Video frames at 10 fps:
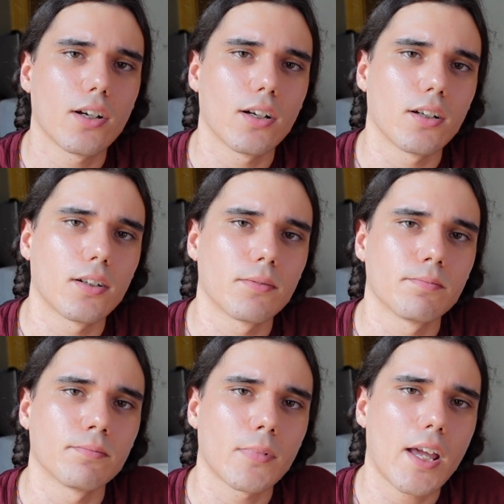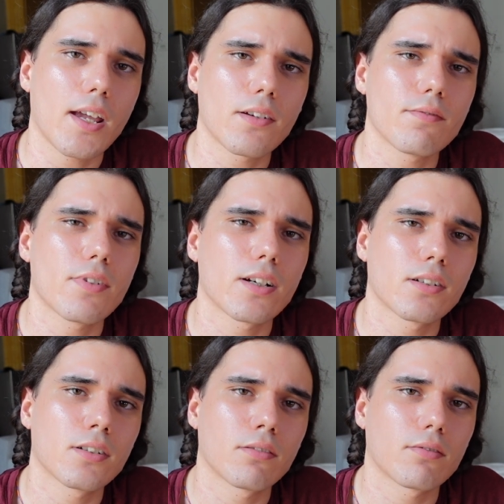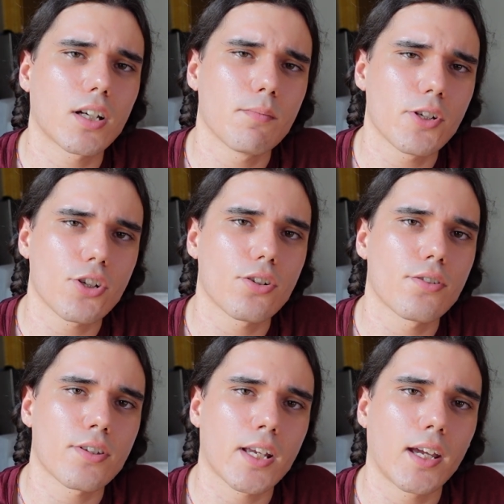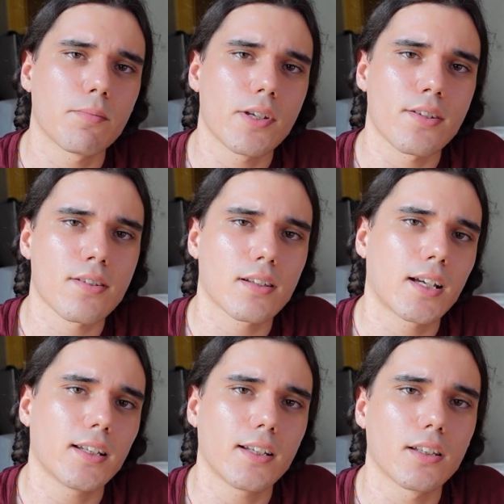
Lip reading: And their commissions can be slightly